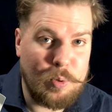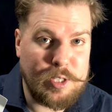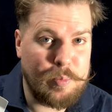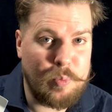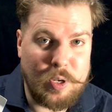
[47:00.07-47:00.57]

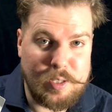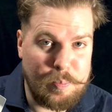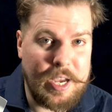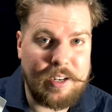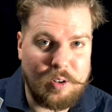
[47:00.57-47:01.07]
was a
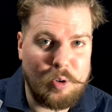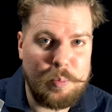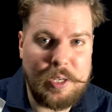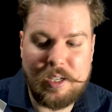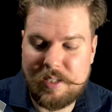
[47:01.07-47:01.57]
banger,
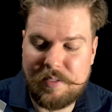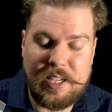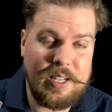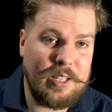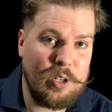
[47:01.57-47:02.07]
because if they
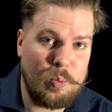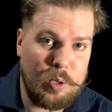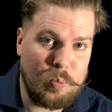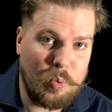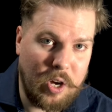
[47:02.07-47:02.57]
did good
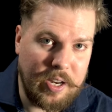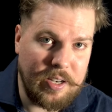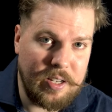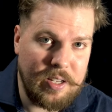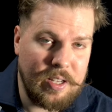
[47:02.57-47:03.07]
with one,
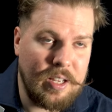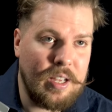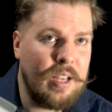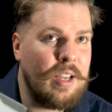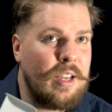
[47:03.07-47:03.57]

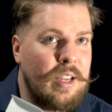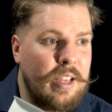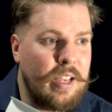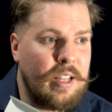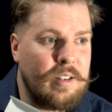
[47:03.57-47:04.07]

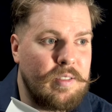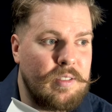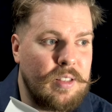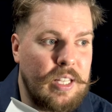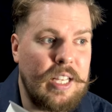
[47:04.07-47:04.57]
it
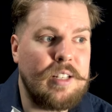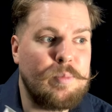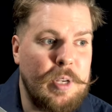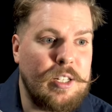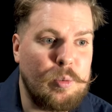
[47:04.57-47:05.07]

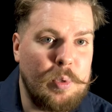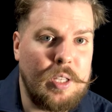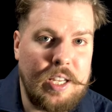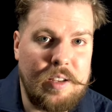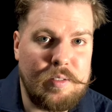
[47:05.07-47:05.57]
leads me to
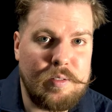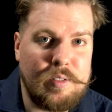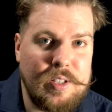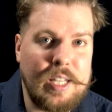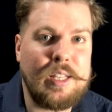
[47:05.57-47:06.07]
believe
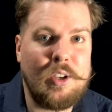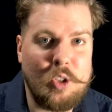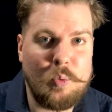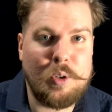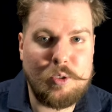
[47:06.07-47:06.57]
that the
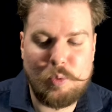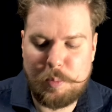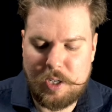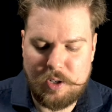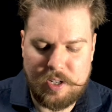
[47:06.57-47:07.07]
other ones would
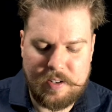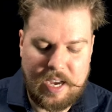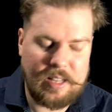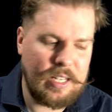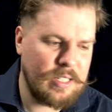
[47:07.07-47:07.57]
be good,
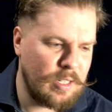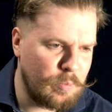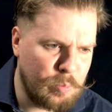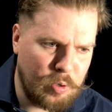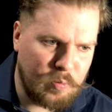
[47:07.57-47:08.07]
at least
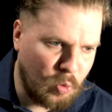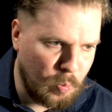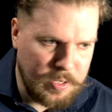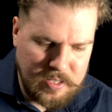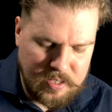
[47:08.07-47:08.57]
in
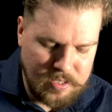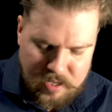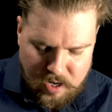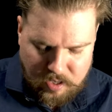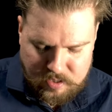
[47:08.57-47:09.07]
performance and
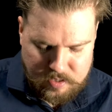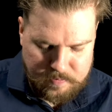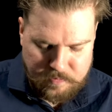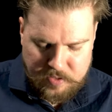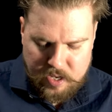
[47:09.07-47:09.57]
sillage and
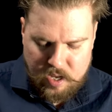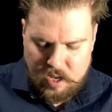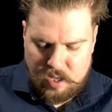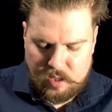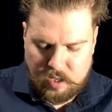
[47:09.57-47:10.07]

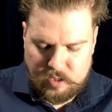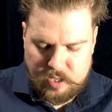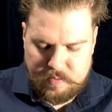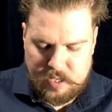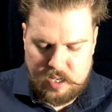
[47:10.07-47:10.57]

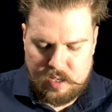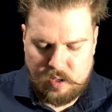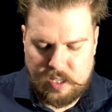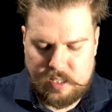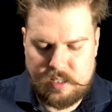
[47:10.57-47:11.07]
longevity and
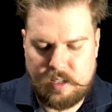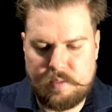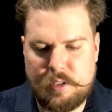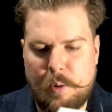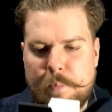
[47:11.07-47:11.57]
all that stuff.
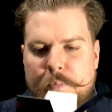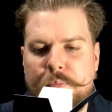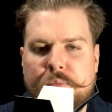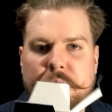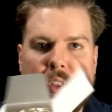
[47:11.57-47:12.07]
So
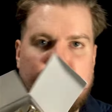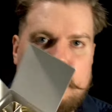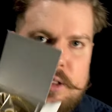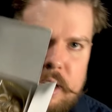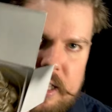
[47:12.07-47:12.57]

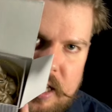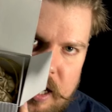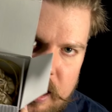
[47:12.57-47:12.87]
look at that.